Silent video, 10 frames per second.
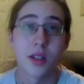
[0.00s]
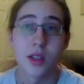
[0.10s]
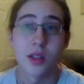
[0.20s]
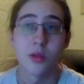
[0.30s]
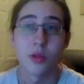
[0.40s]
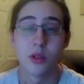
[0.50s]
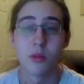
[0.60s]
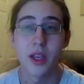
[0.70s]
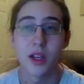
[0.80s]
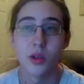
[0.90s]
because we
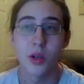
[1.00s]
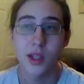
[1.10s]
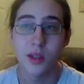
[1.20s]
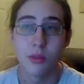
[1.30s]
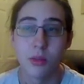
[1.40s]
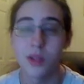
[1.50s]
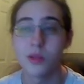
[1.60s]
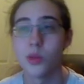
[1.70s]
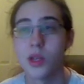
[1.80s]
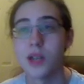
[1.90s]
make a new head, but
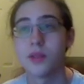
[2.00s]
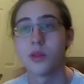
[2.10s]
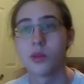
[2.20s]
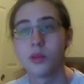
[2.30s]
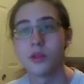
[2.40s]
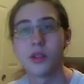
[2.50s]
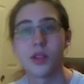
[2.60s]
we have to remove the